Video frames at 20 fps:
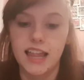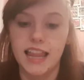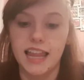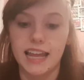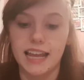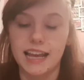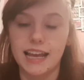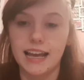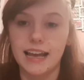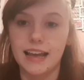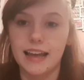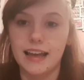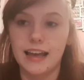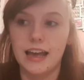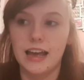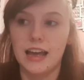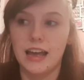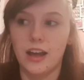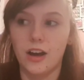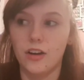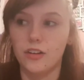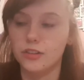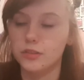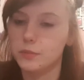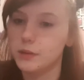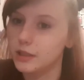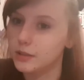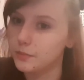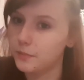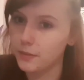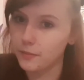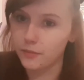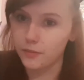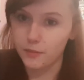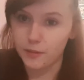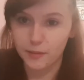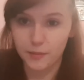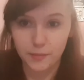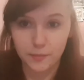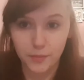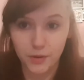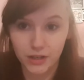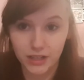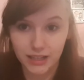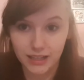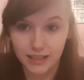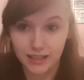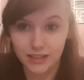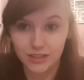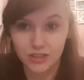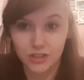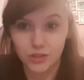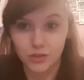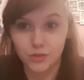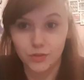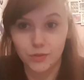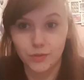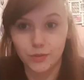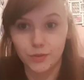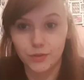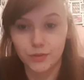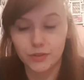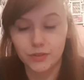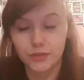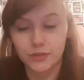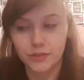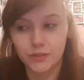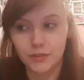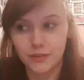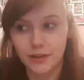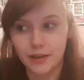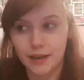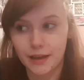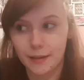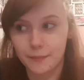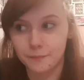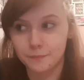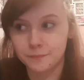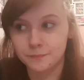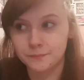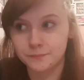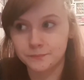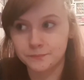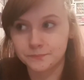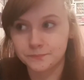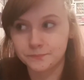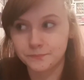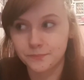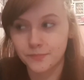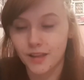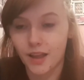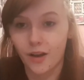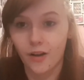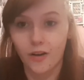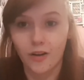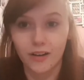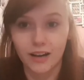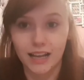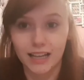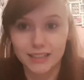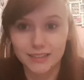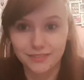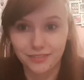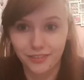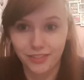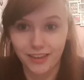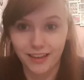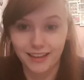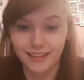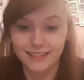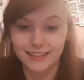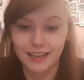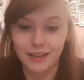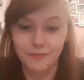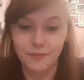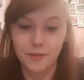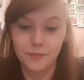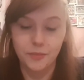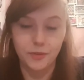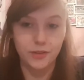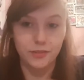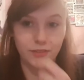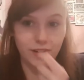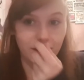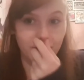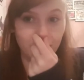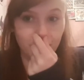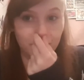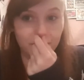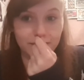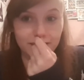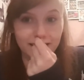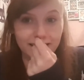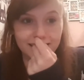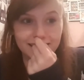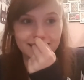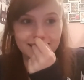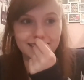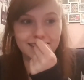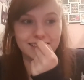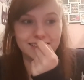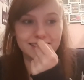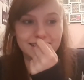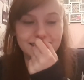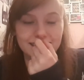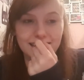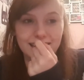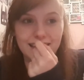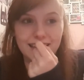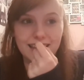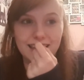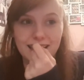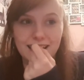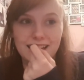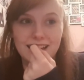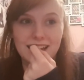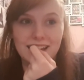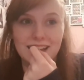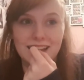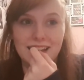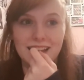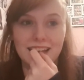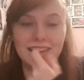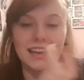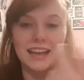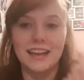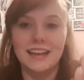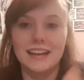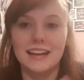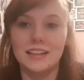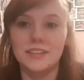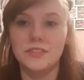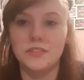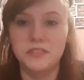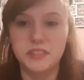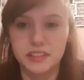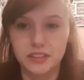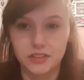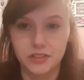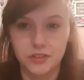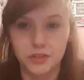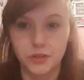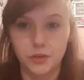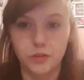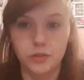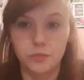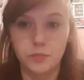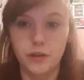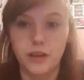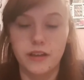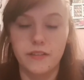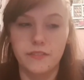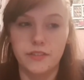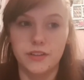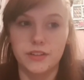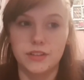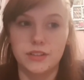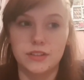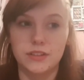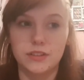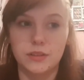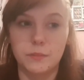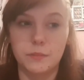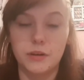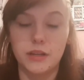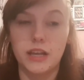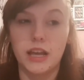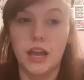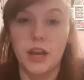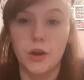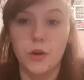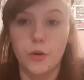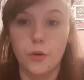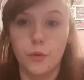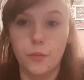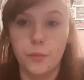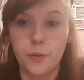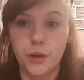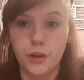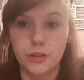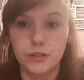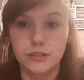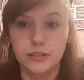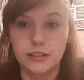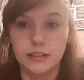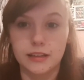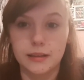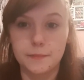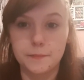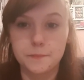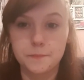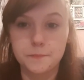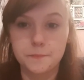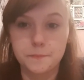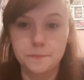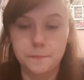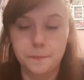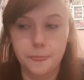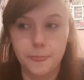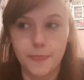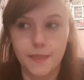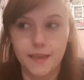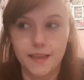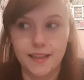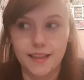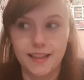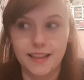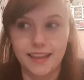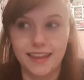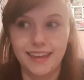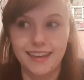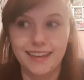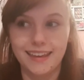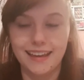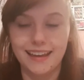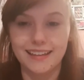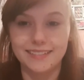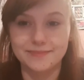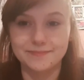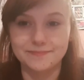Like I can't speak to people about money issues. I can't ask for things, like my boyfriend knows this, because like I can ask things in stores, but if it's somebody I know personally, like